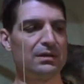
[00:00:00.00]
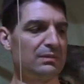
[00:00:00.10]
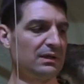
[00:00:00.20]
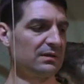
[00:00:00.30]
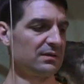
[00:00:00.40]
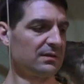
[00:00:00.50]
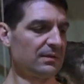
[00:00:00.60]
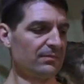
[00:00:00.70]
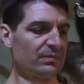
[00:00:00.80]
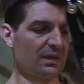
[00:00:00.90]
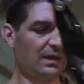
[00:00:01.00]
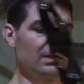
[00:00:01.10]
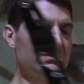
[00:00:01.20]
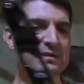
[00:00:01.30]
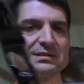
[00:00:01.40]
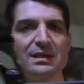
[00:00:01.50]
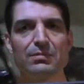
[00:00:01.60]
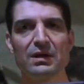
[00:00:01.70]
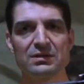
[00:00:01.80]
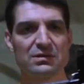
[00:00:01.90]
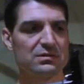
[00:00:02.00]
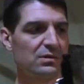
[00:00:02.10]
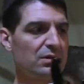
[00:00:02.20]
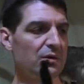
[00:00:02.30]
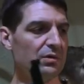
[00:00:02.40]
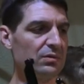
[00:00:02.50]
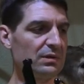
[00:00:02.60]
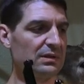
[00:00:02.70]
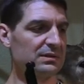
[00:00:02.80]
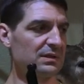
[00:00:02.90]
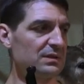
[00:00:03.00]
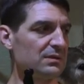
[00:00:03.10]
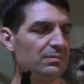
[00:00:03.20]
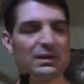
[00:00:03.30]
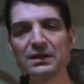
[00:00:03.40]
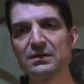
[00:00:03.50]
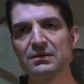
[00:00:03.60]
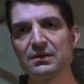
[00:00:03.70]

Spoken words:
I mean, even the stabilizers alone is a big